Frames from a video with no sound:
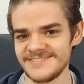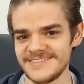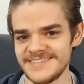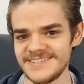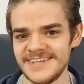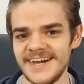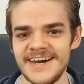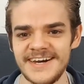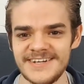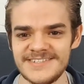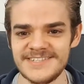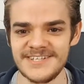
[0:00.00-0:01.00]

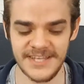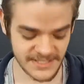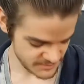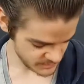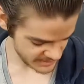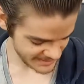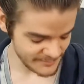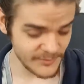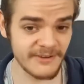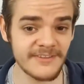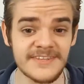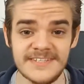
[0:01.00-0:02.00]
So that's why I'm
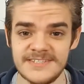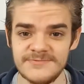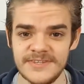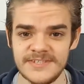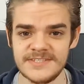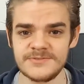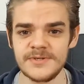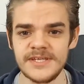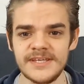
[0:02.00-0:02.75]
wearing this for this week,